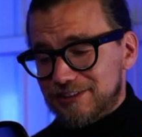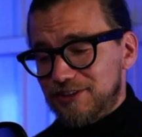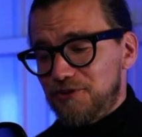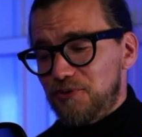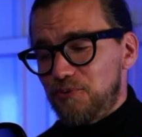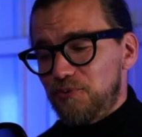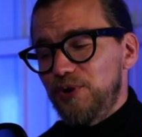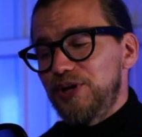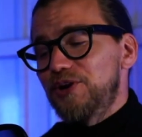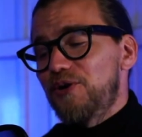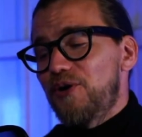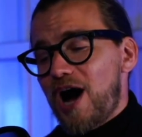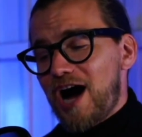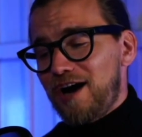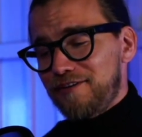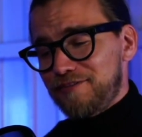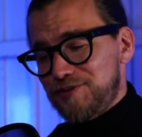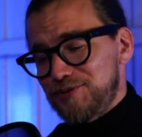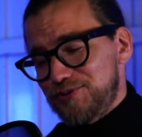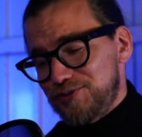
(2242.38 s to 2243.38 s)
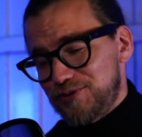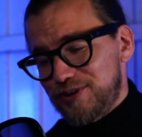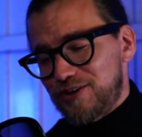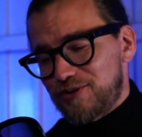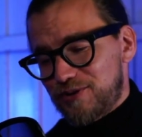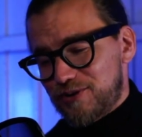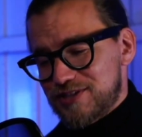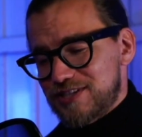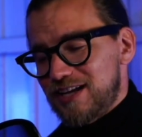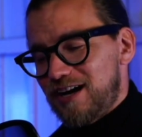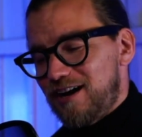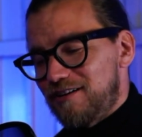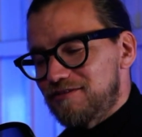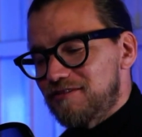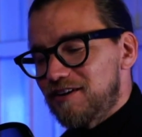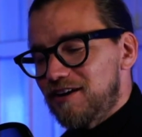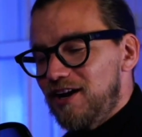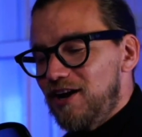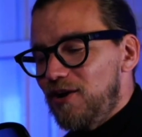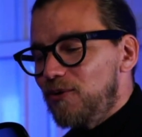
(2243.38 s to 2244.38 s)
We don't have to do it ourselves.
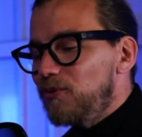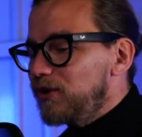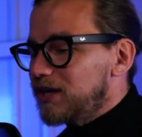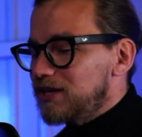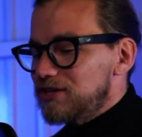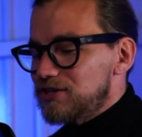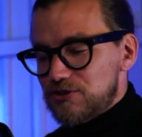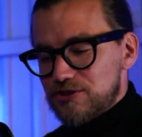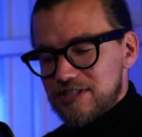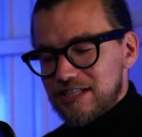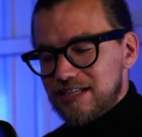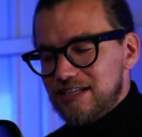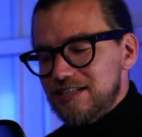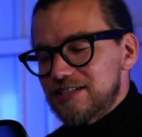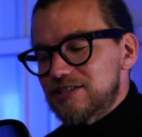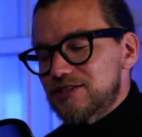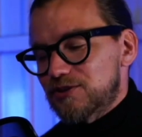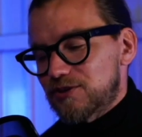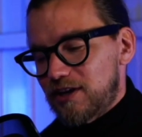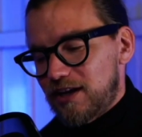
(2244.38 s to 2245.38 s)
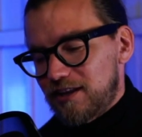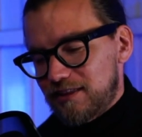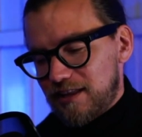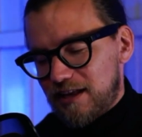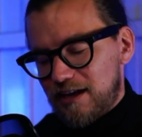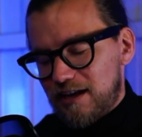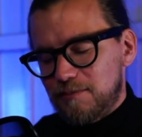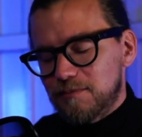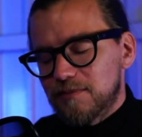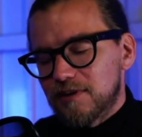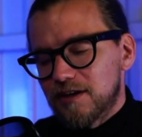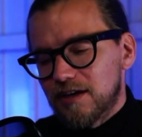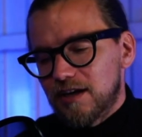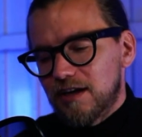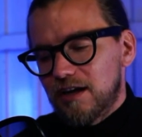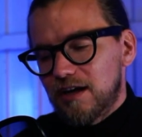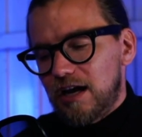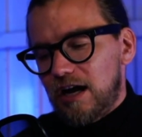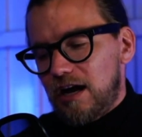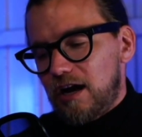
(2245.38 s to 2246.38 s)
We can just integrate them
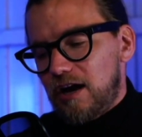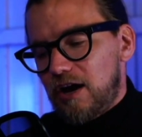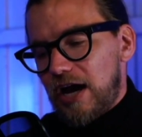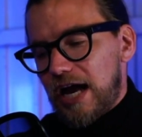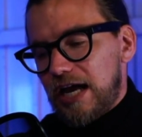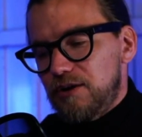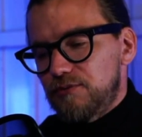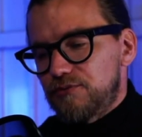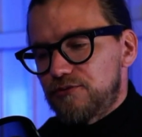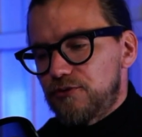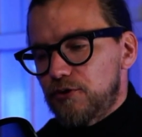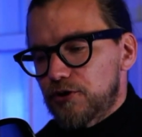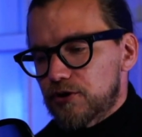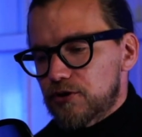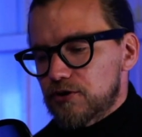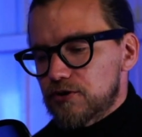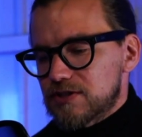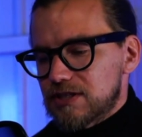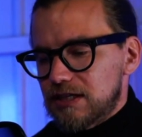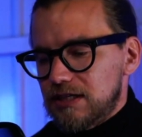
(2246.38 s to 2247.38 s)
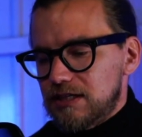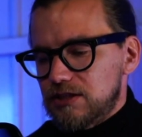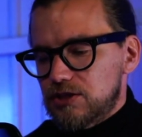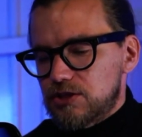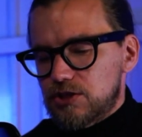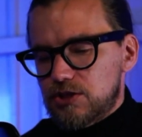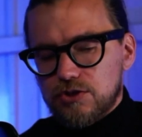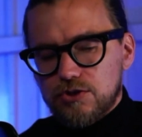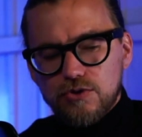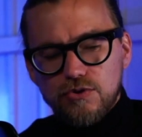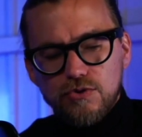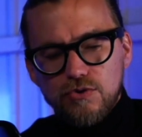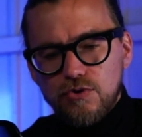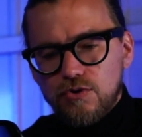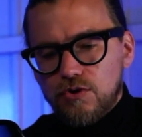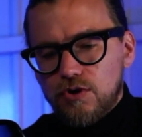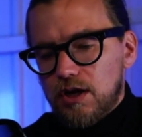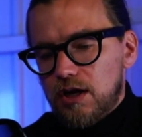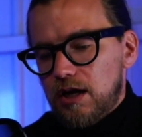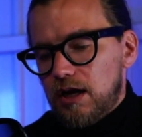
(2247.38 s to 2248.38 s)
and focus
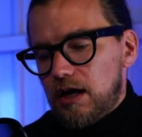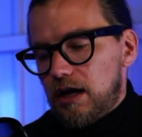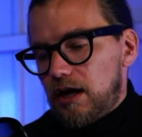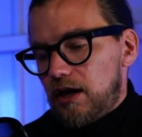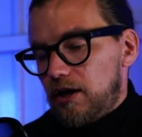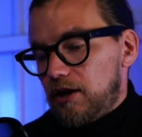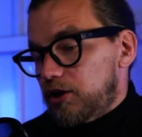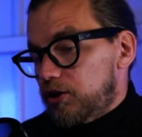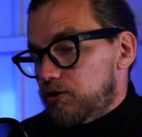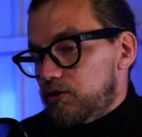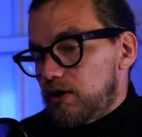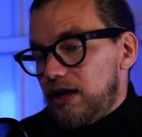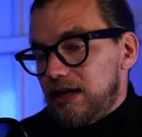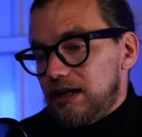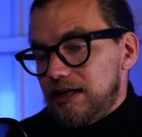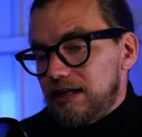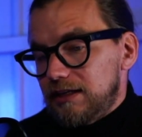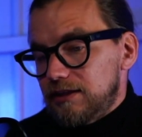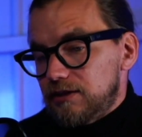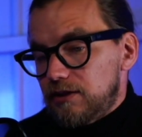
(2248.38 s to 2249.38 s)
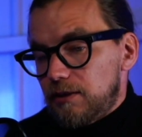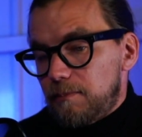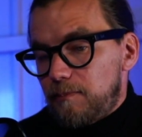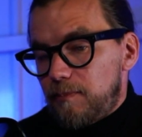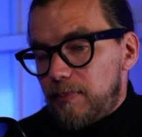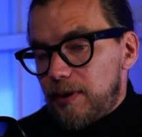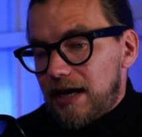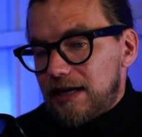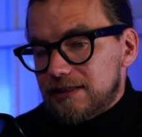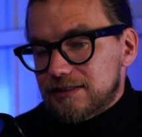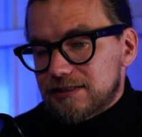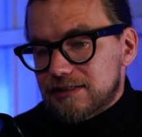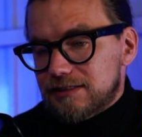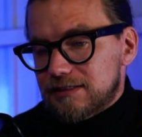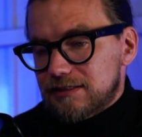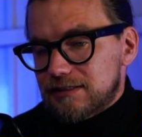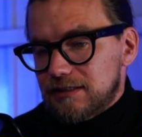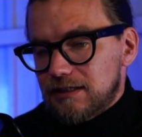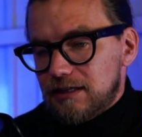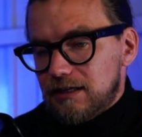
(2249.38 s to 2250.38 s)
into creating the
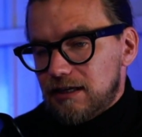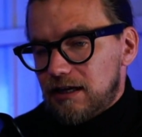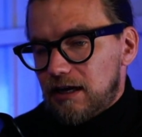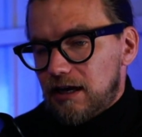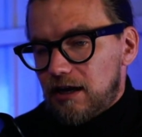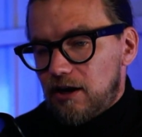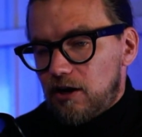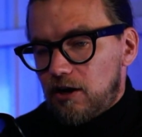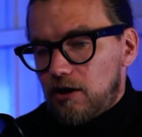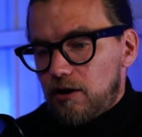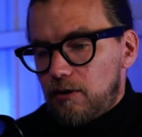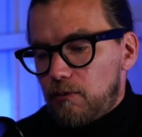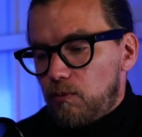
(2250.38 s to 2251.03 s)
best uh,